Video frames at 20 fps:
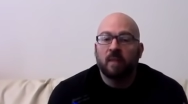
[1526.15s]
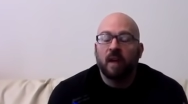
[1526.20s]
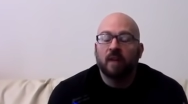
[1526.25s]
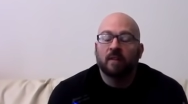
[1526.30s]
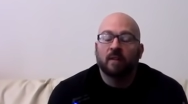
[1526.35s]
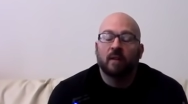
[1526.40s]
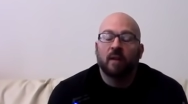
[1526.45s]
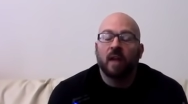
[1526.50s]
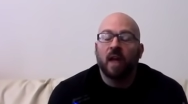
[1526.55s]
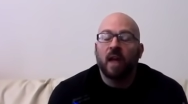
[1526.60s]

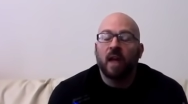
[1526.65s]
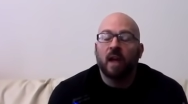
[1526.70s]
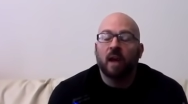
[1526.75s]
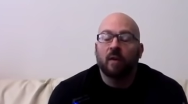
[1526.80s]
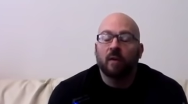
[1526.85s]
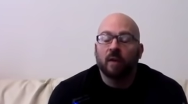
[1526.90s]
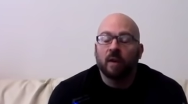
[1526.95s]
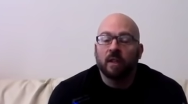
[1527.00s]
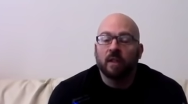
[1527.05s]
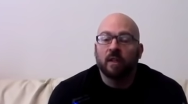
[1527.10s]
that's okay. I
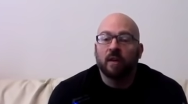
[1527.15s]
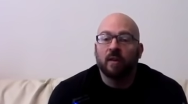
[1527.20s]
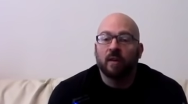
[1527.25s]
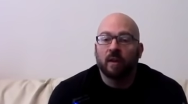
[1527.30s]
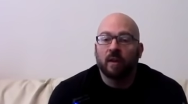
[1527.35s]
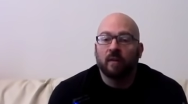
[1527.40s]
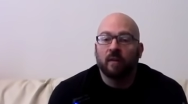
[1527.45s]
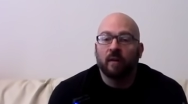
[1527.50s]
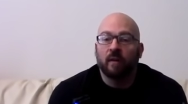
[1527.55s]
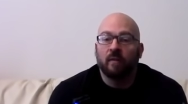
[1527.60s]
really
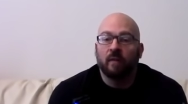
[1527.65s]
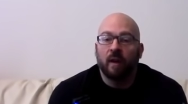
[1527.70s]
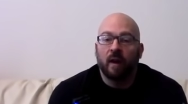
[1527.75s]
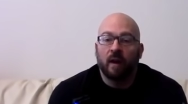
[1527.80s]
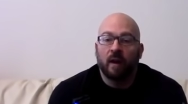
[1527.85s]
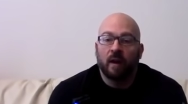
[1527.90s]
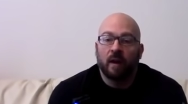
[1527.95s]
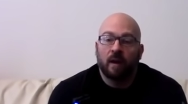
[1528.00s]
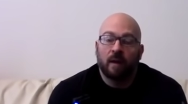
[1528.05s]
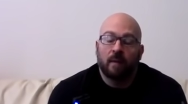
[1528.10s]
don't give a
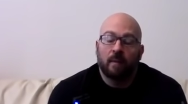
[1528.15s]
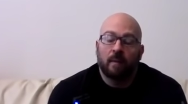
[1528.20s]
fuck.